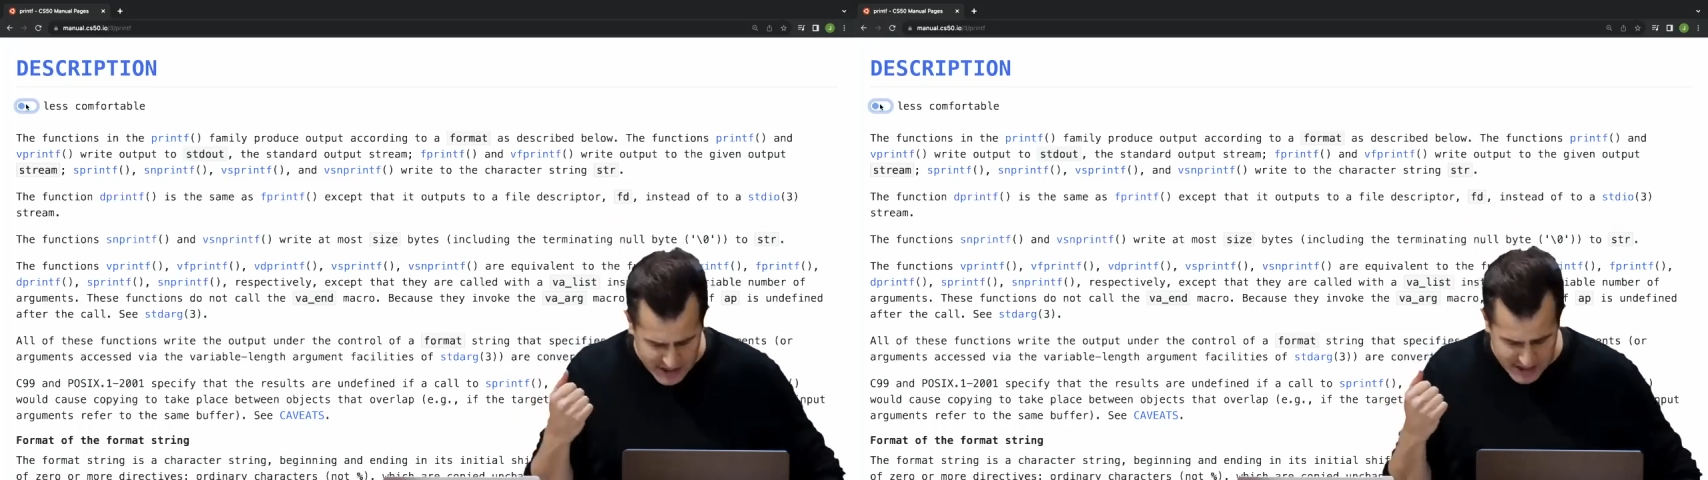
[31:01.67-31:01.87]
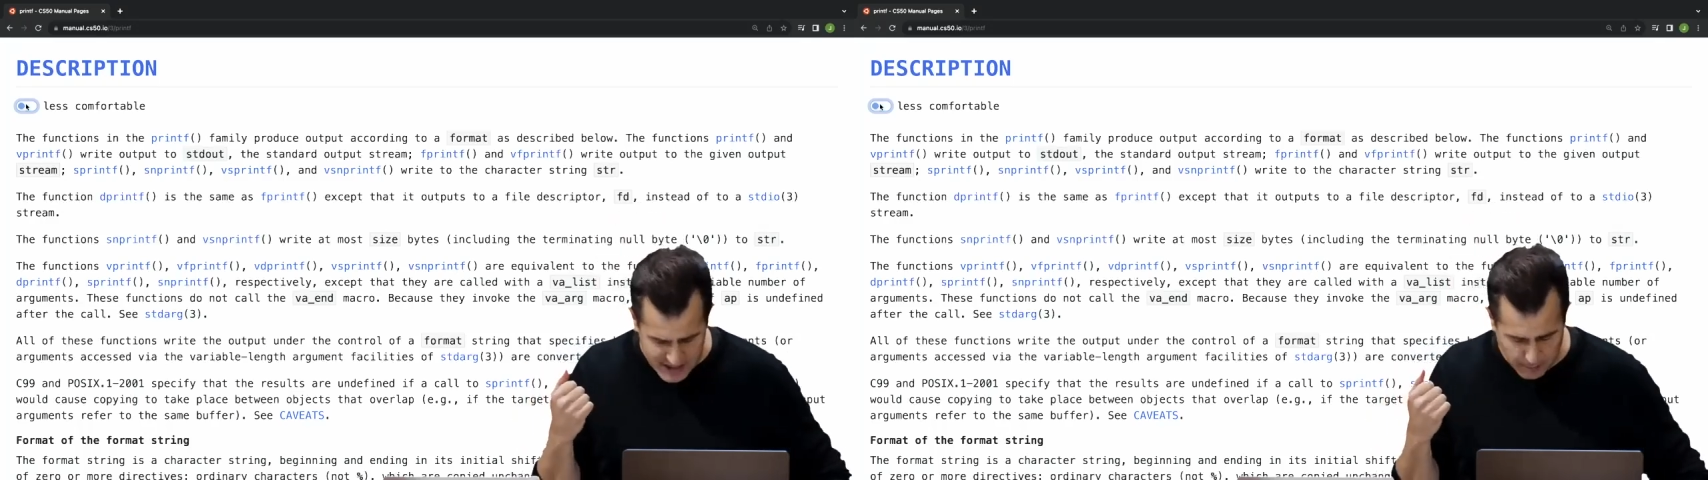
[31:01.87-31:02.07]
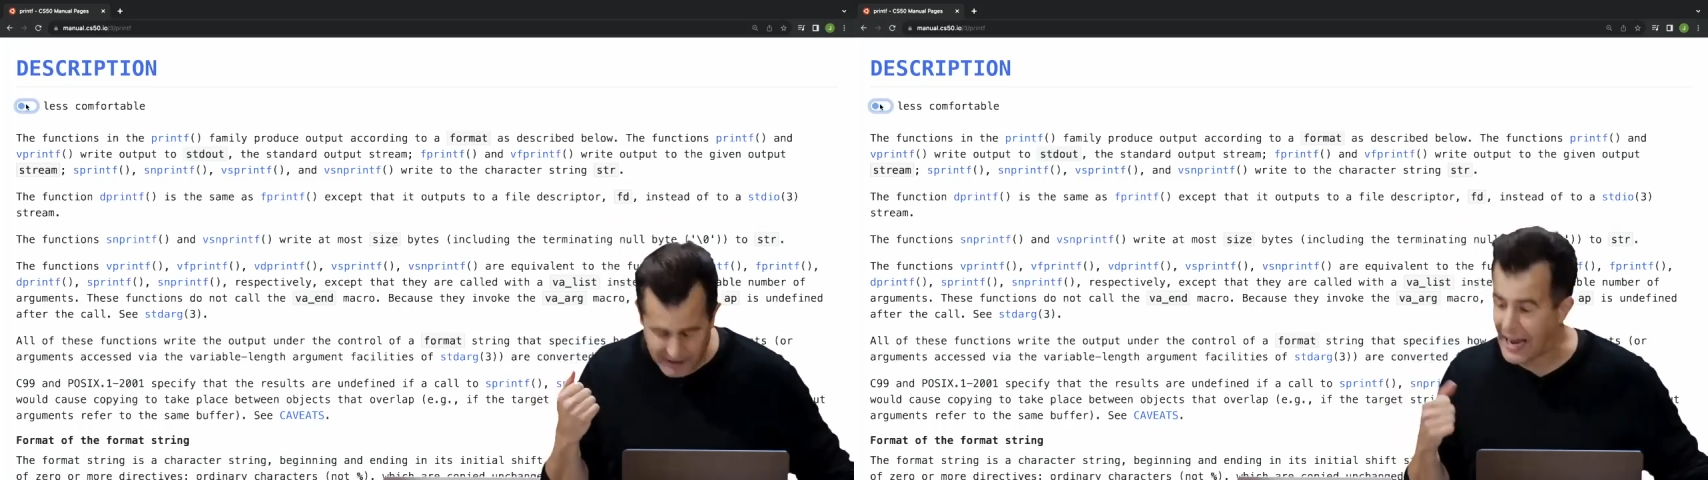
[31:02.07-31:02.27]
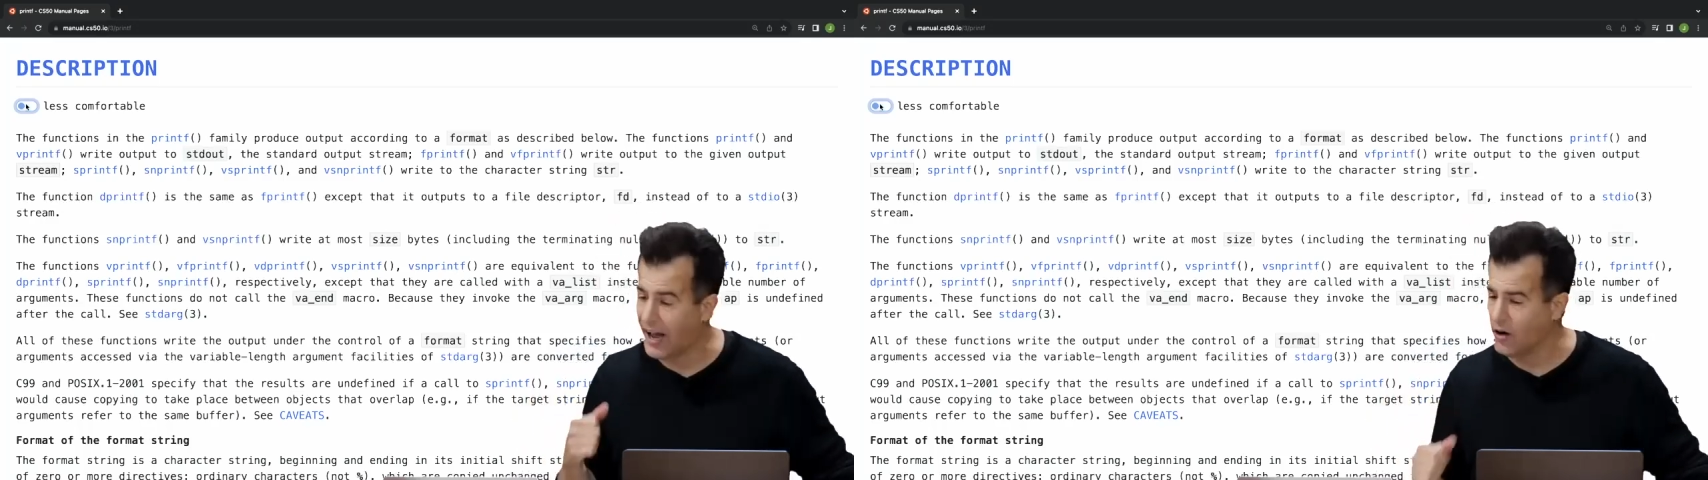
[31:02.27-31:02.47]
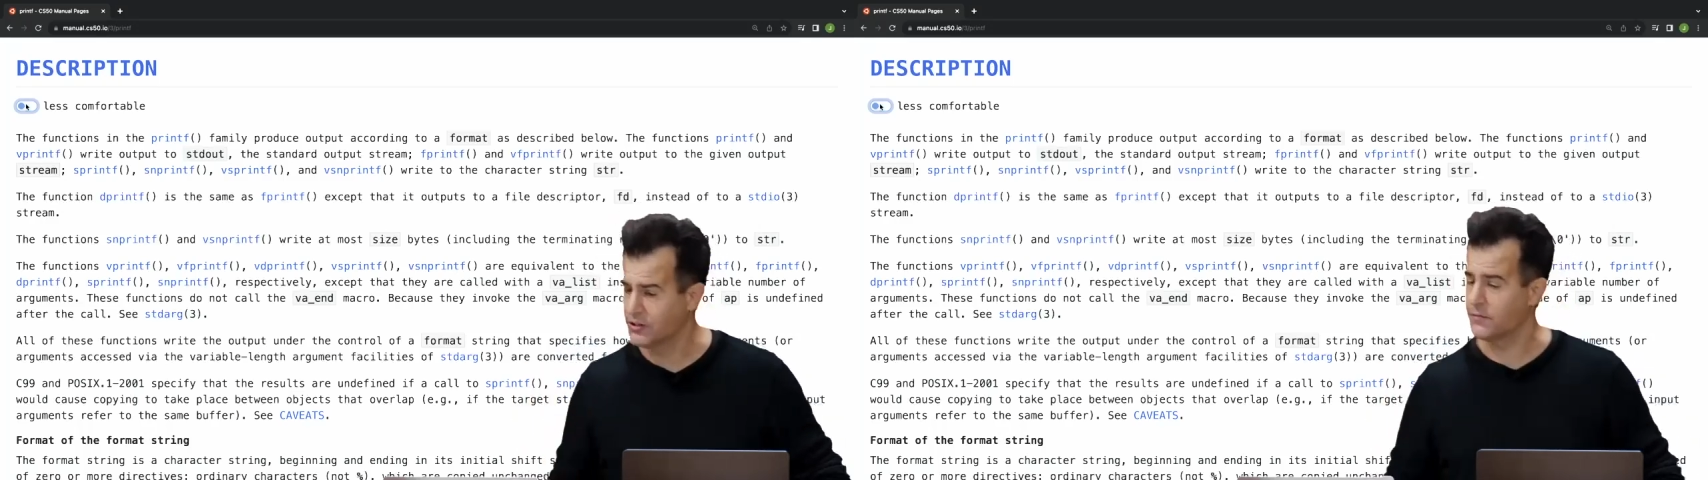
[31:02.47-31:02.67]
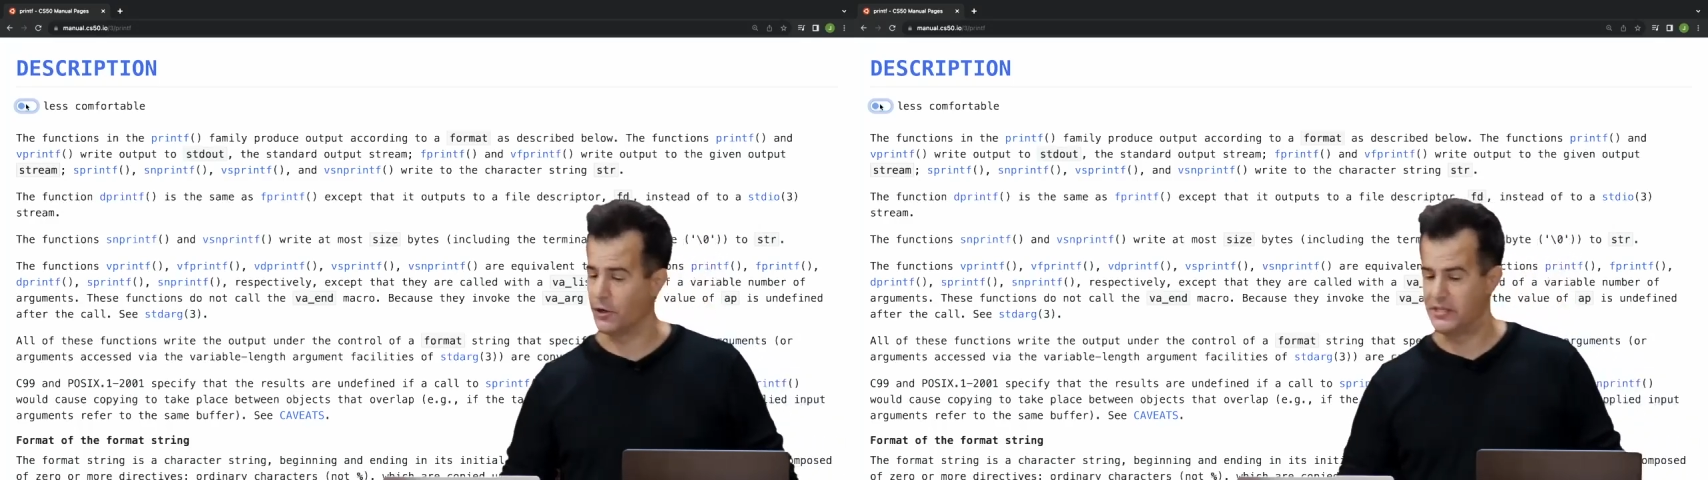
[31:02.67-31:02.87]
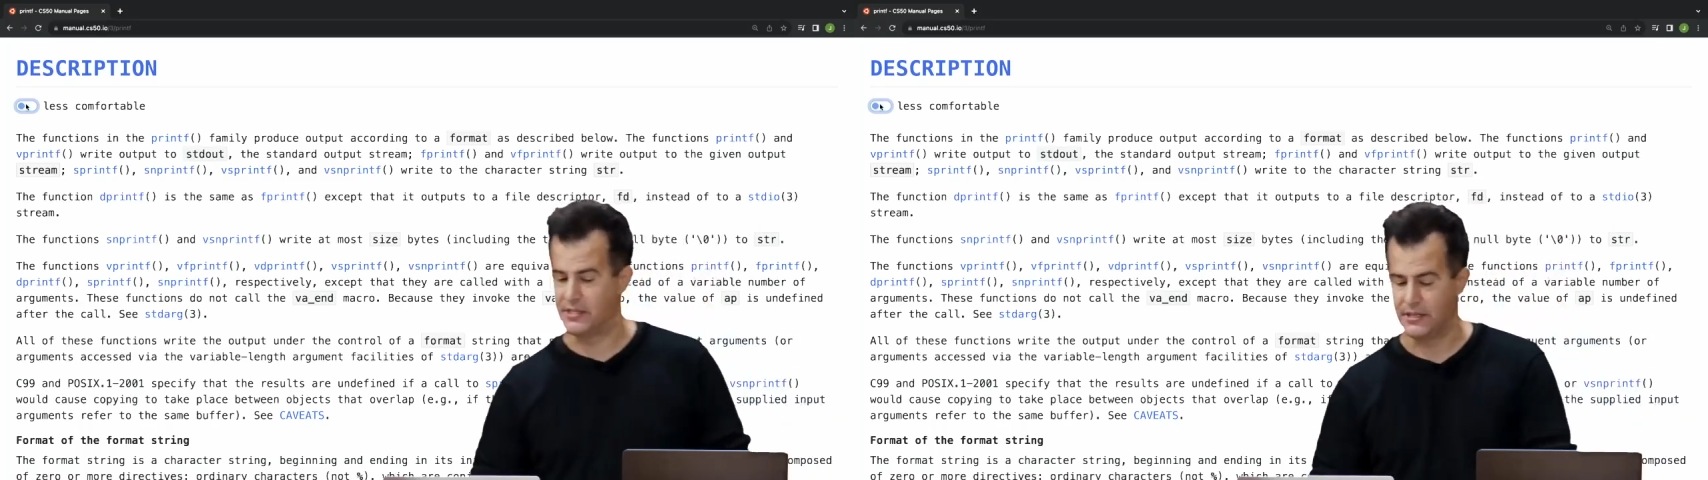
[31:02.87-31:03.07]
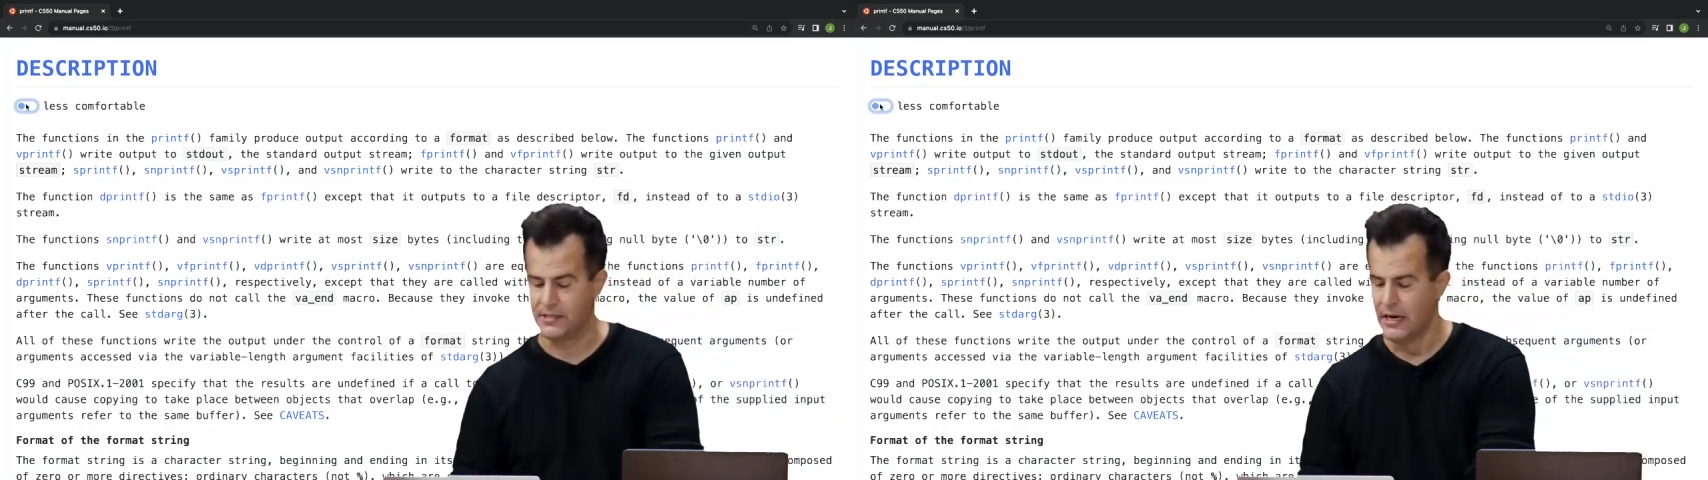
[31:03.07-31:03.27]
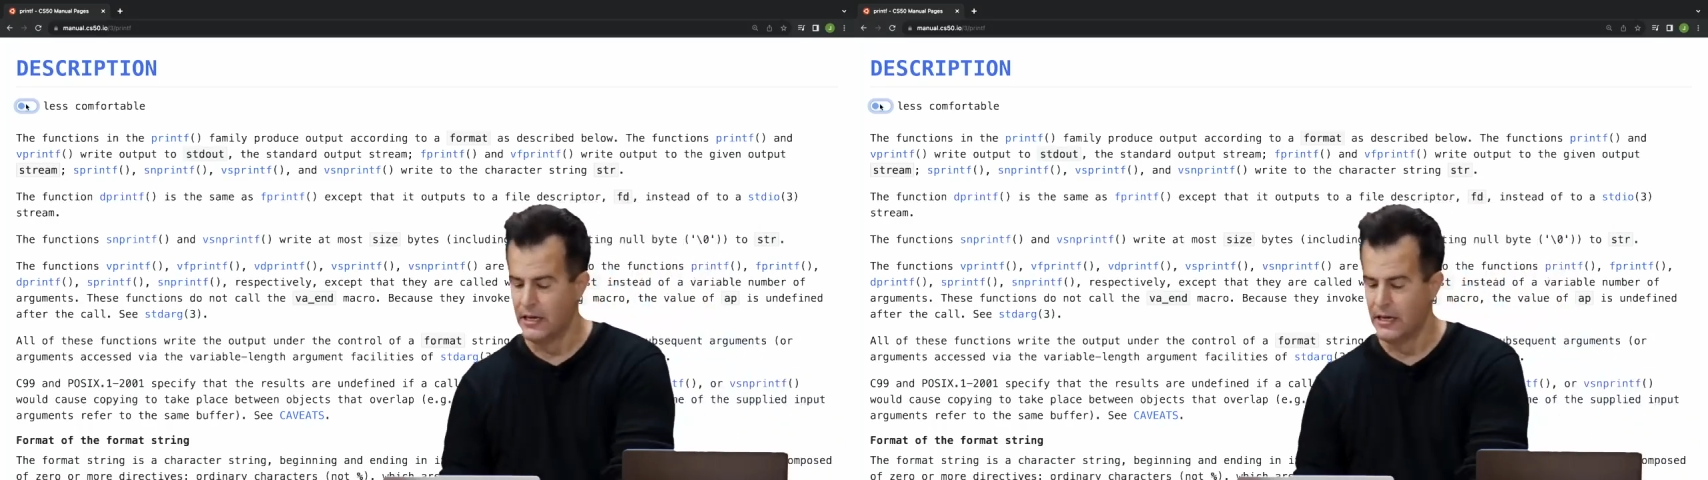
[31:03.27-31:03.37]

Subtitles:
to see something else, for instance,